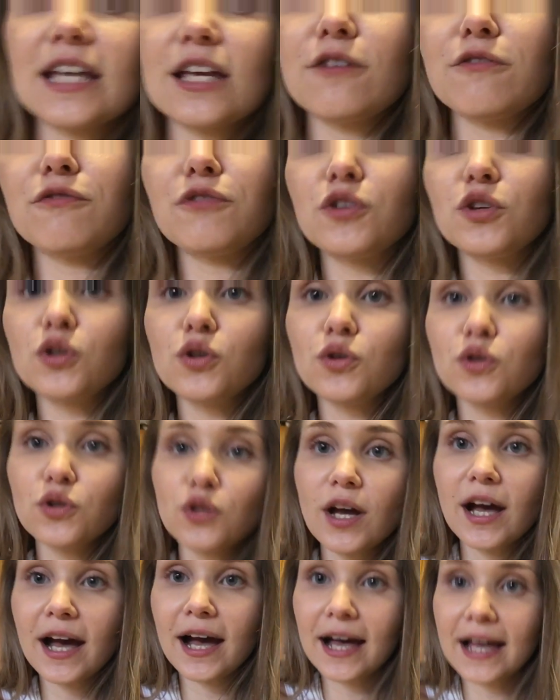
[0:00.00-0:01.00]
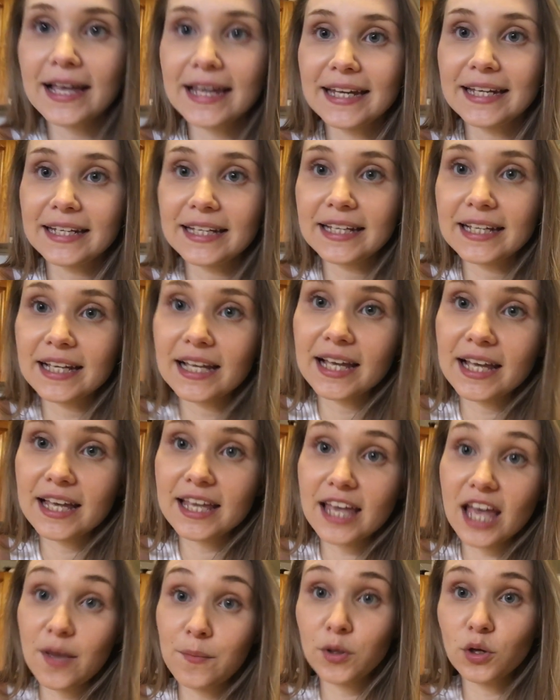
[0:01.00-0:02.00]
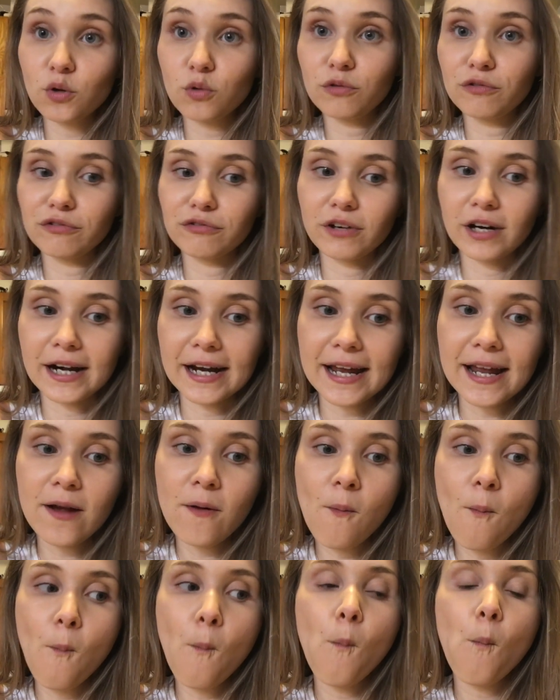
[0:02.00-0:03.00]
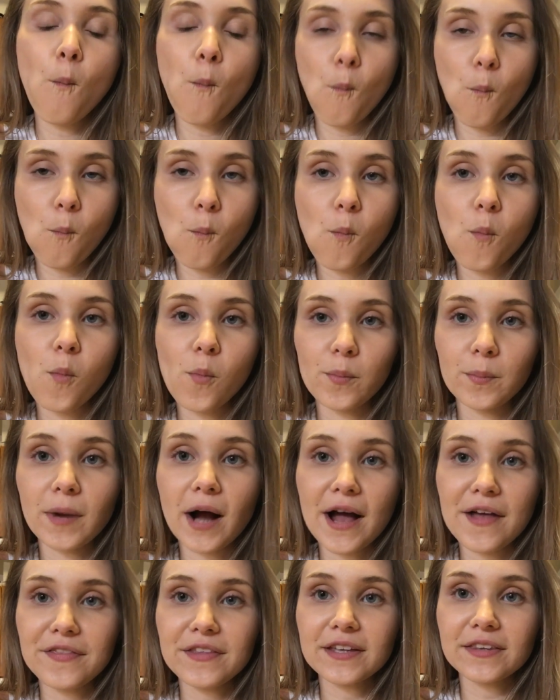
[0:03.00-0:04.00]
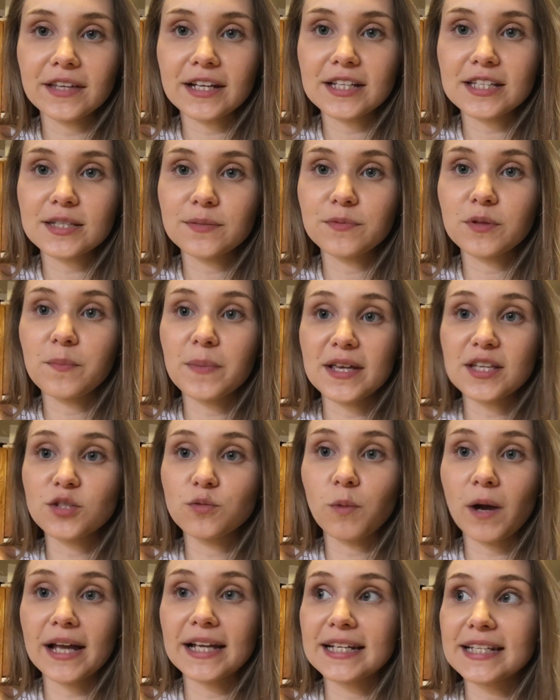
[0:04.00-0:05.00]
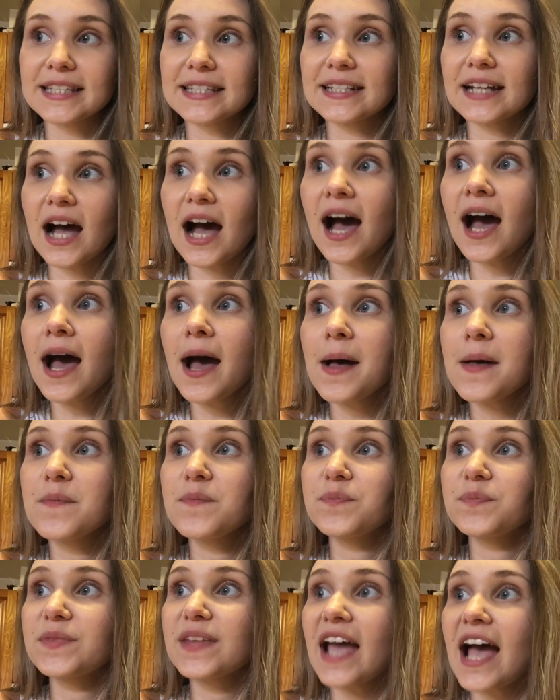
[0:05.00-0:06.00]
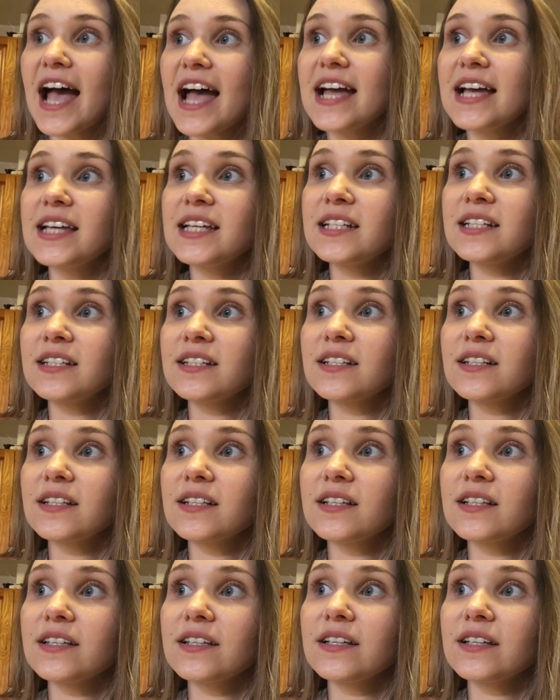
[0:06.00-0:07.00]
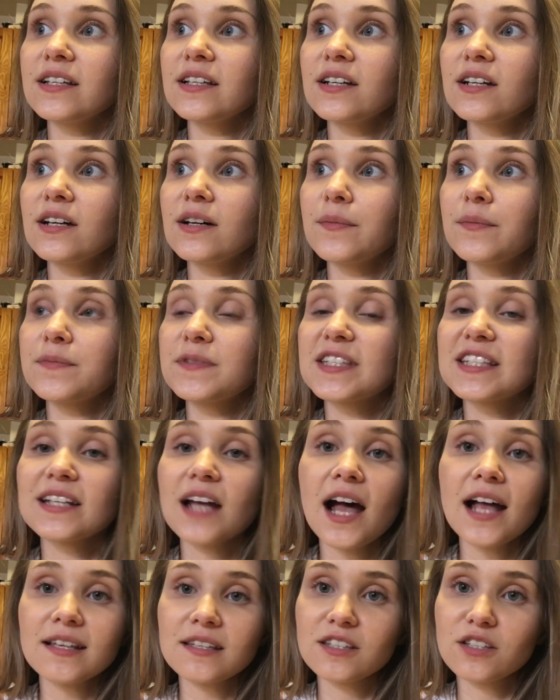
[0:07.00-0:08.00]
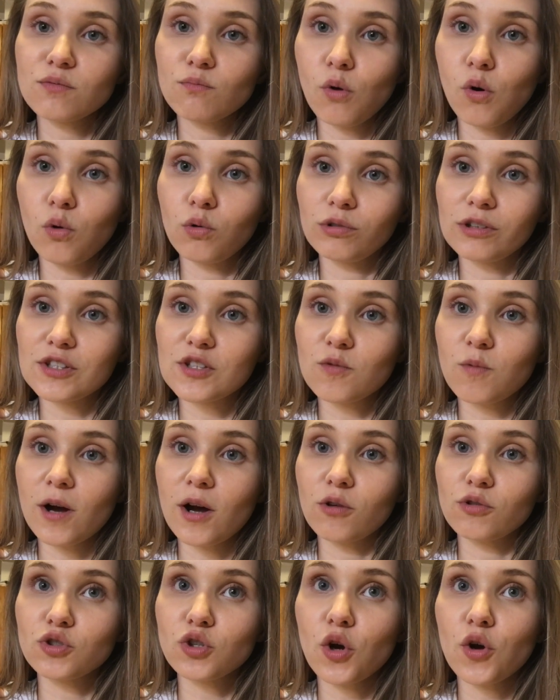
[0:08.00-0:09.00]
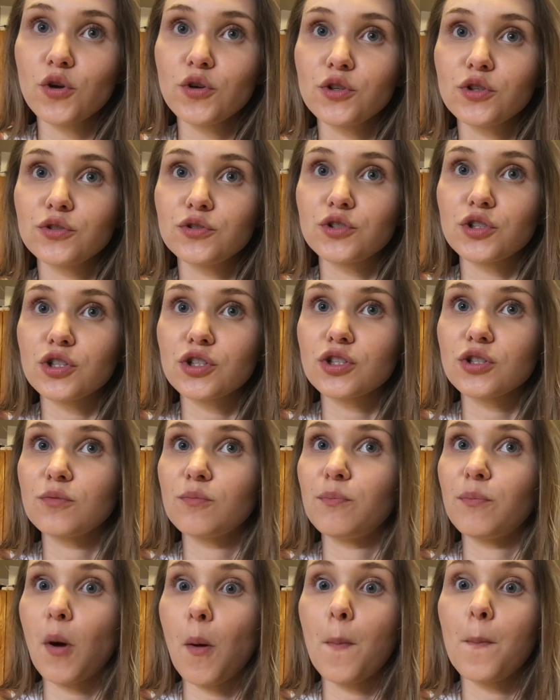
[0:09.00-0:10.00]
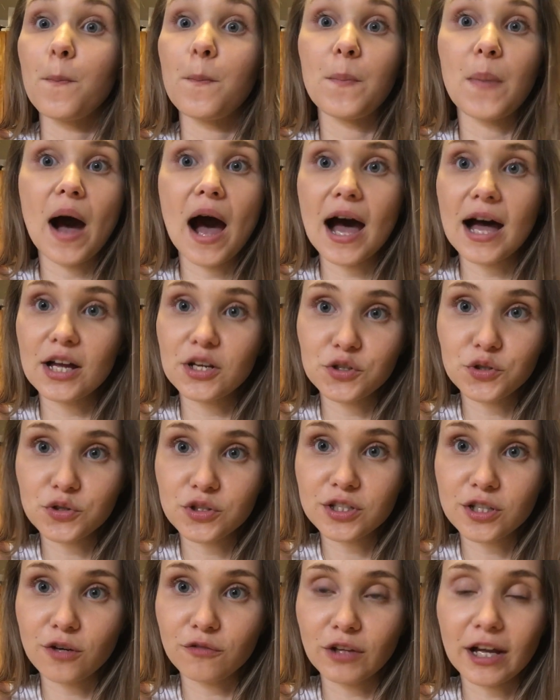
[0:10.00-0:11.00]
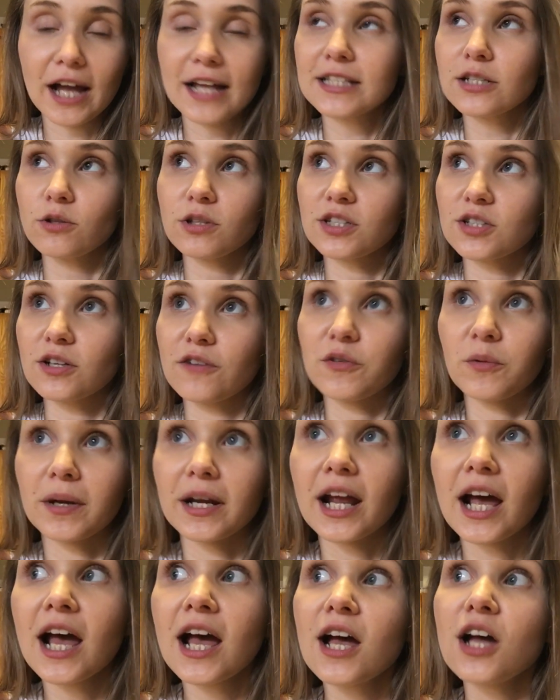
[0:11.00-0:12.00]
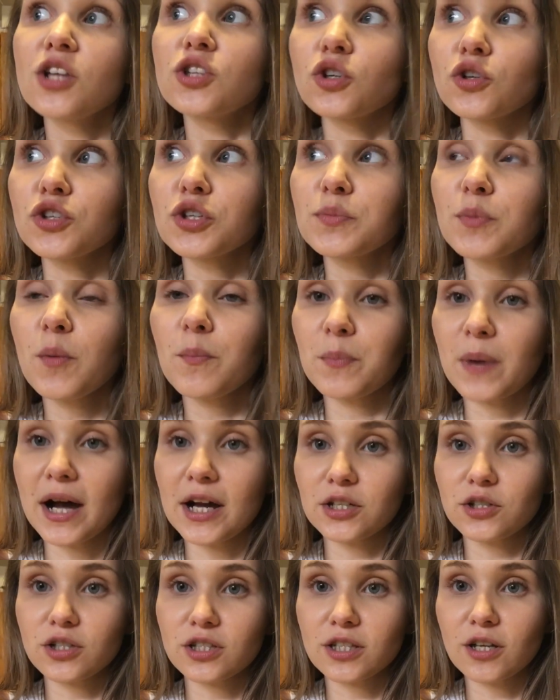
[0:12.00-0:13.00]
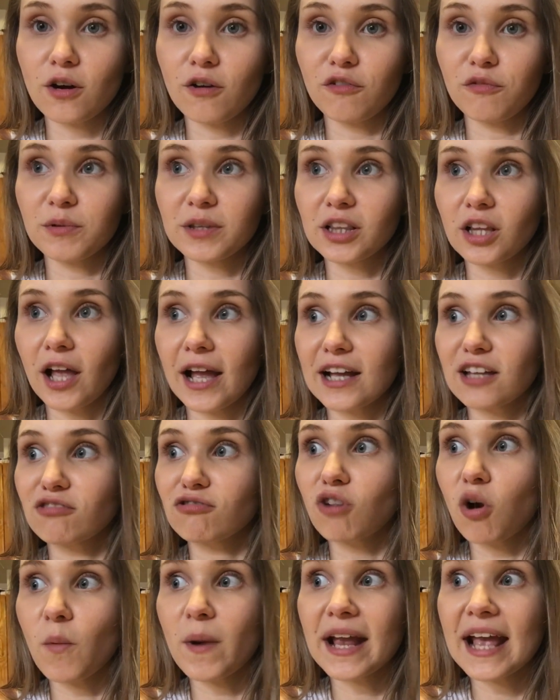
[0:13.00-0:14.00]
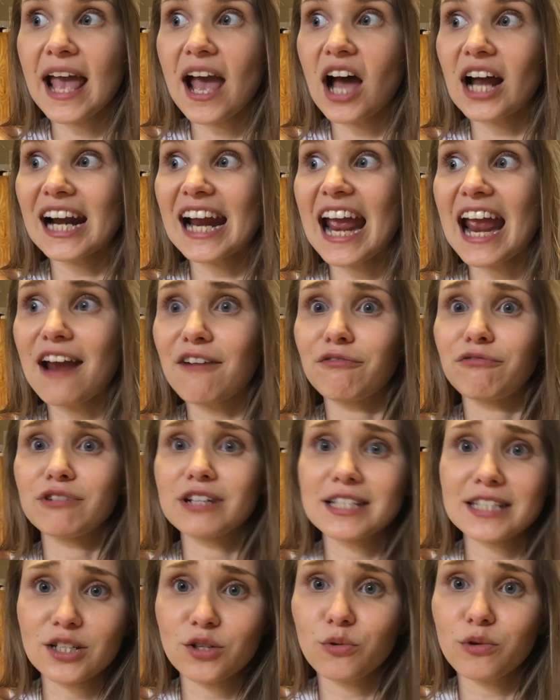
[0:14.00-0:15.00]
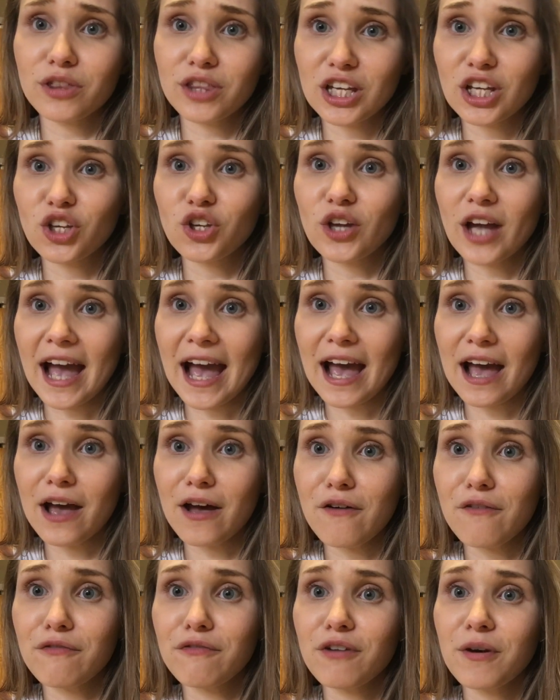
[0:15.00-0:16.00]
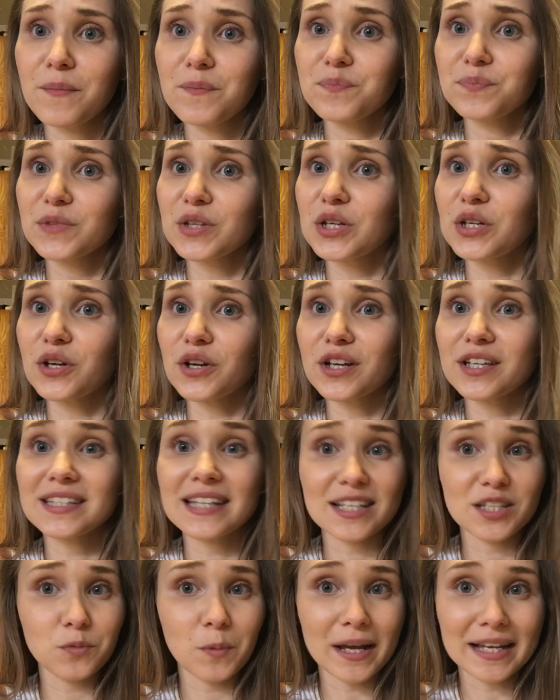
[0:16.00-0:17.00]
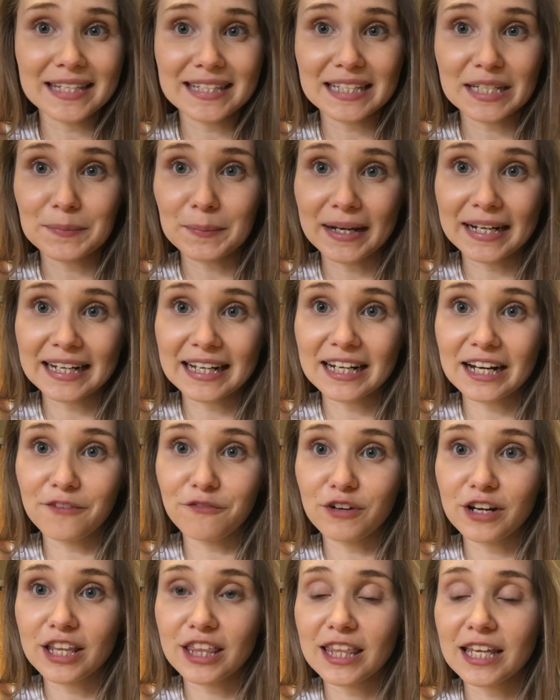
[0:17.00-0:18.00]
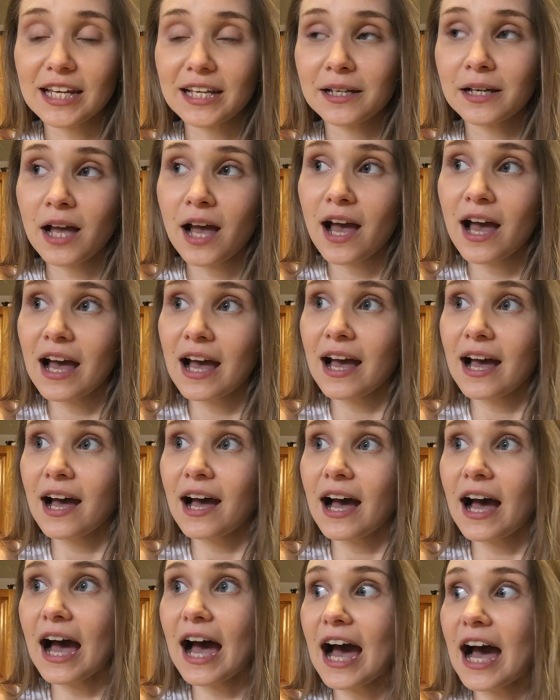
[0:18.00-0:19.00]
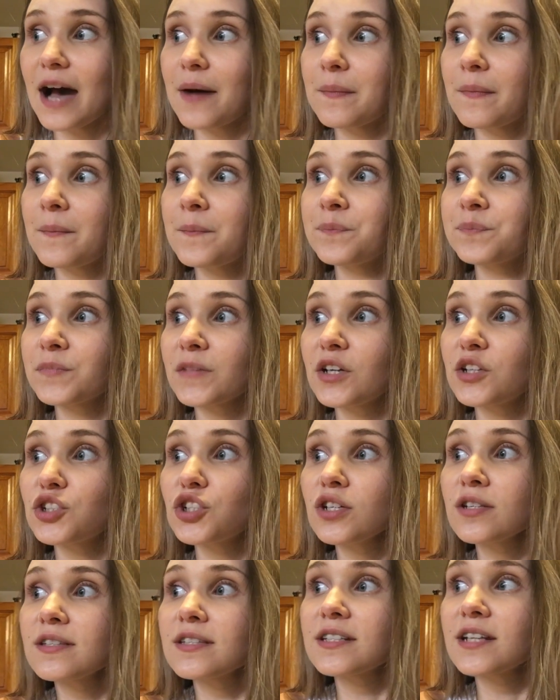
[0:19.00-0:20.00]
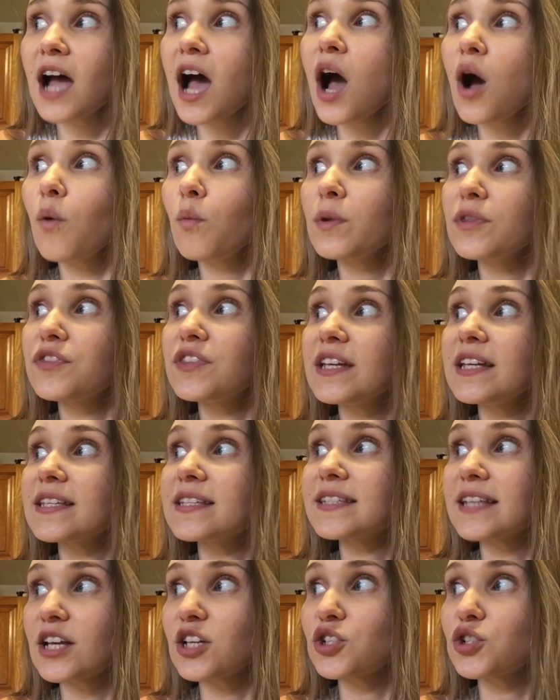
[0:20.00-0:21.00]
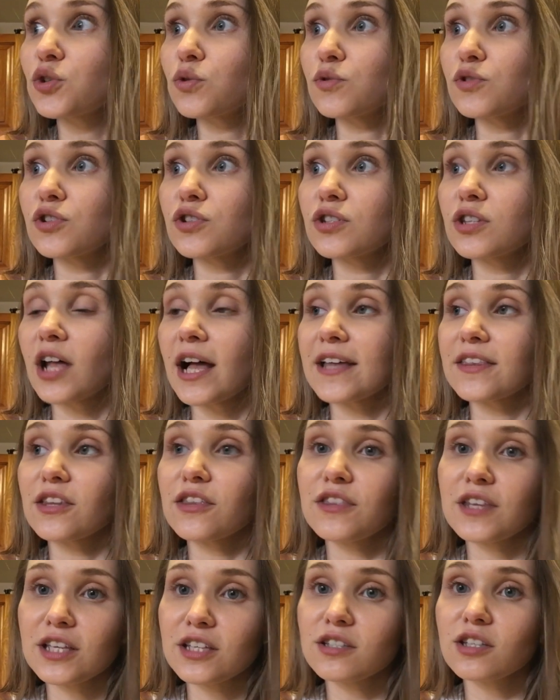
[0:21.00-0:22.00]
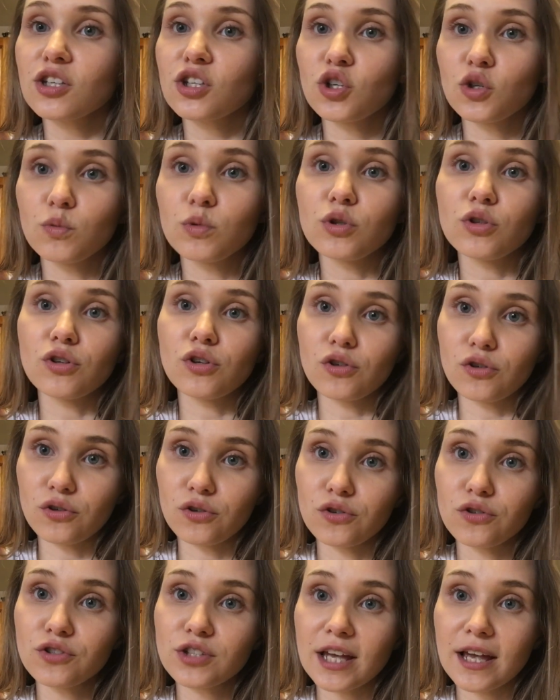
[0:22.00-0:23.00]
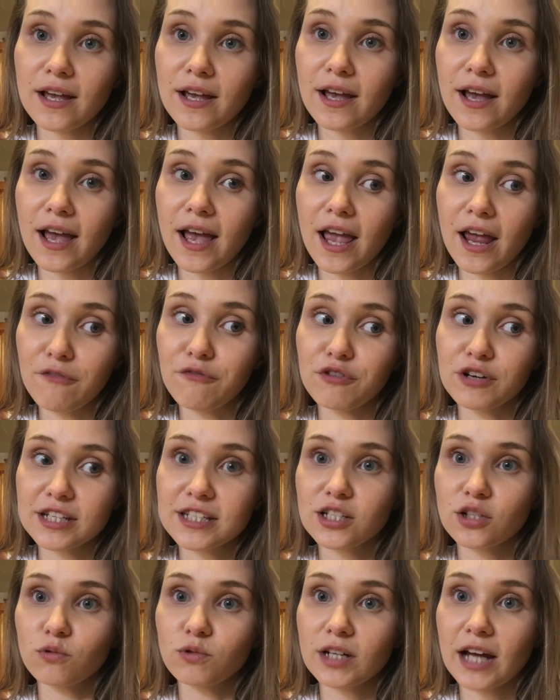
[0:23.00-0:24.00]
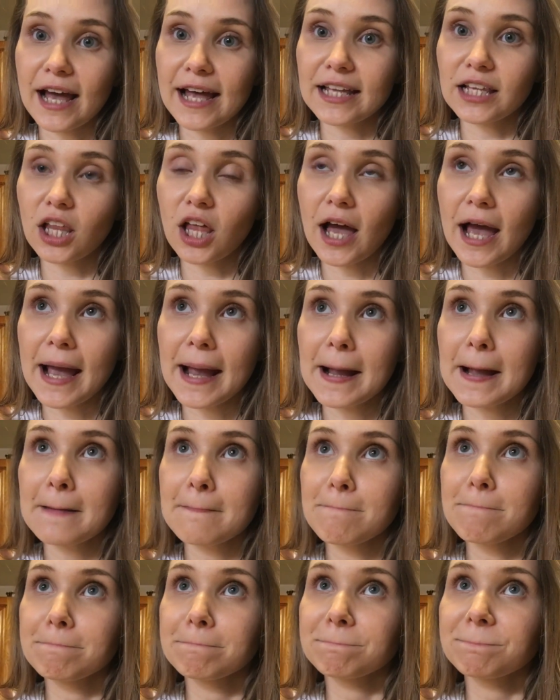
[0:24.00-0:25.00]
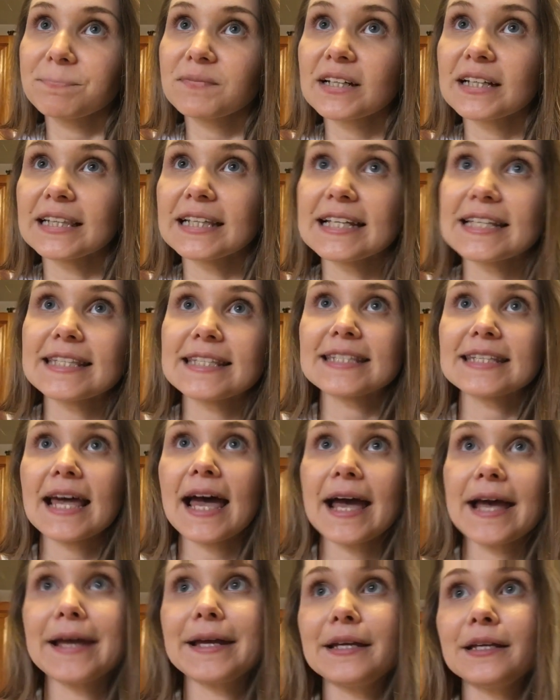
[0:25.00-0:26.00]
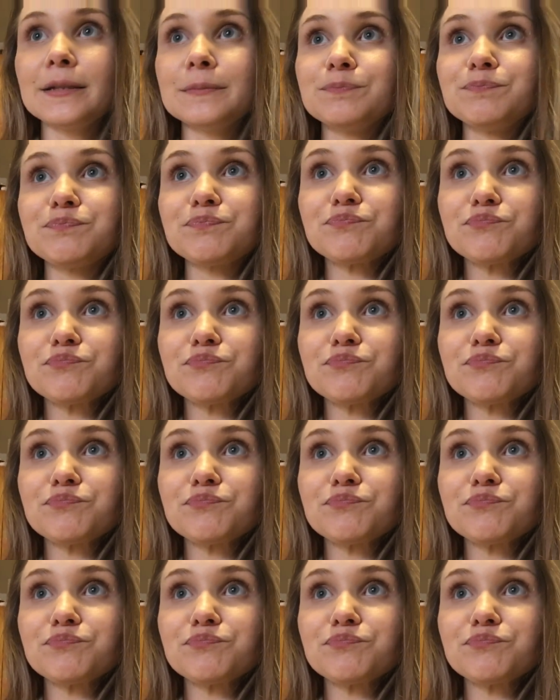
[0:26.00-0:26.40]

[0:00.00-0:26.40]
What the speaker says: If you are eating chemical free, I think that's the best way to start. And start small as well. Don't just bombard yourself. Like I tell this to everyone, don't just bombard yourself with like throwing out every single thing you have, you know, because that's wasted money and everything. Just start with the essentials, like the things that you would use every single day. Like, let's say